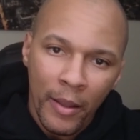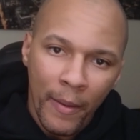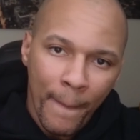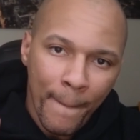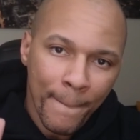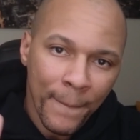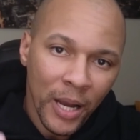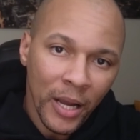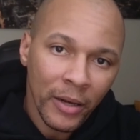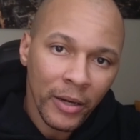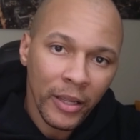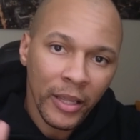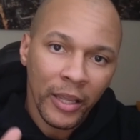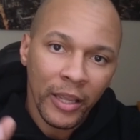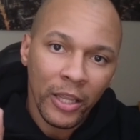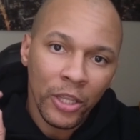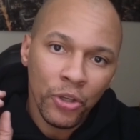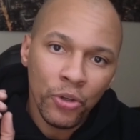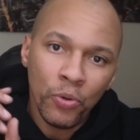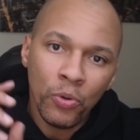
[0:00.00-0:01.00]
But
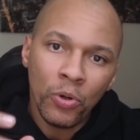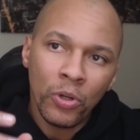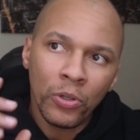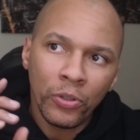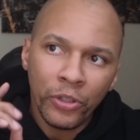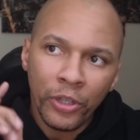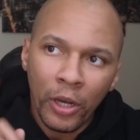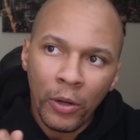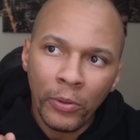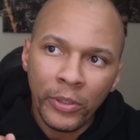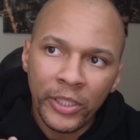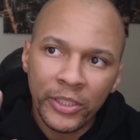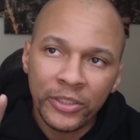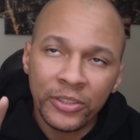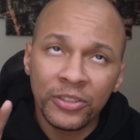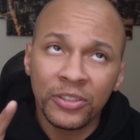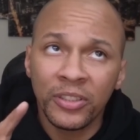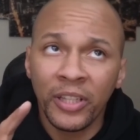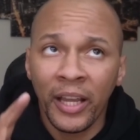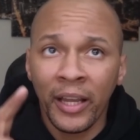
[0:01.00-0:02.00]
you will
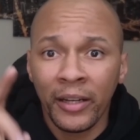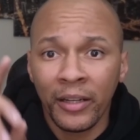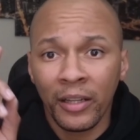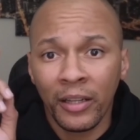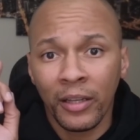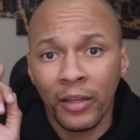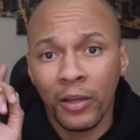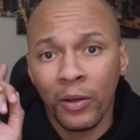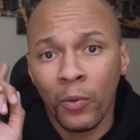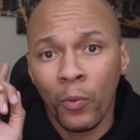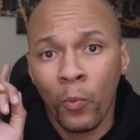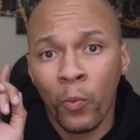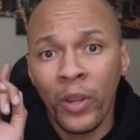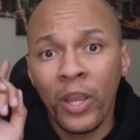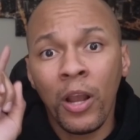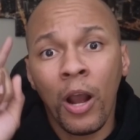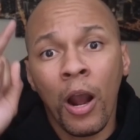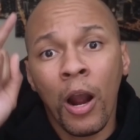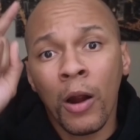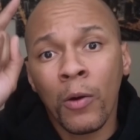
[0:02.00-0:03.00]
notice that we
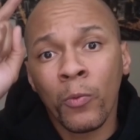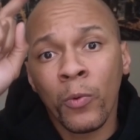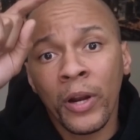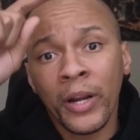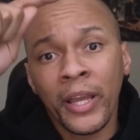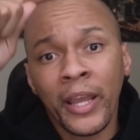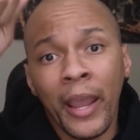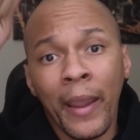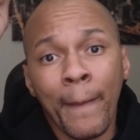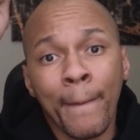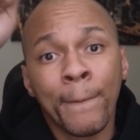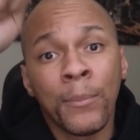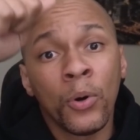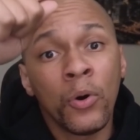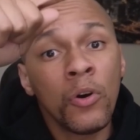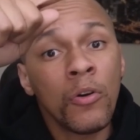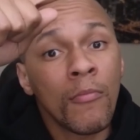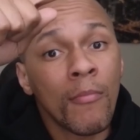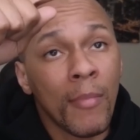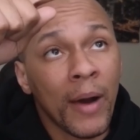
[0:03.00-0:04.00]
are running a
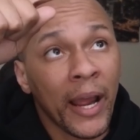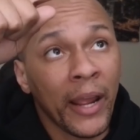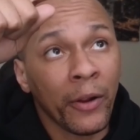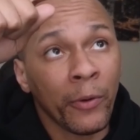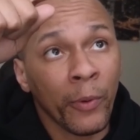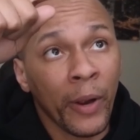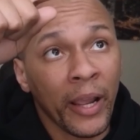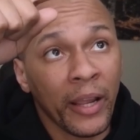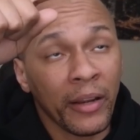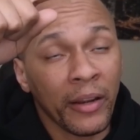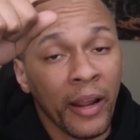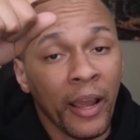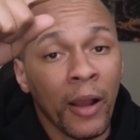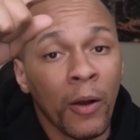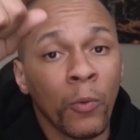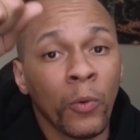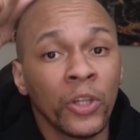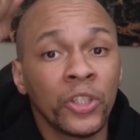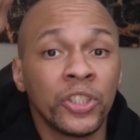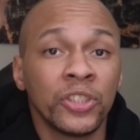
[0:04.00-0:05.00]
boom mic right now,
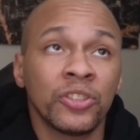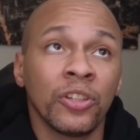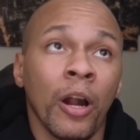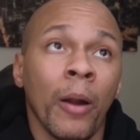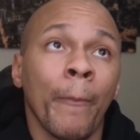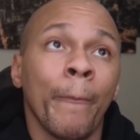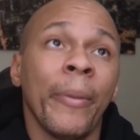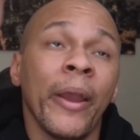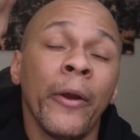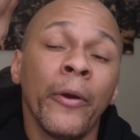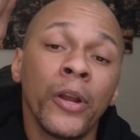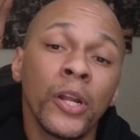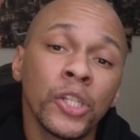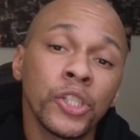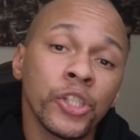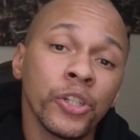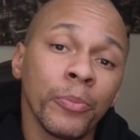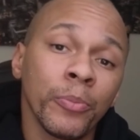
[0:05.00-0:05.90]
which is our Behringer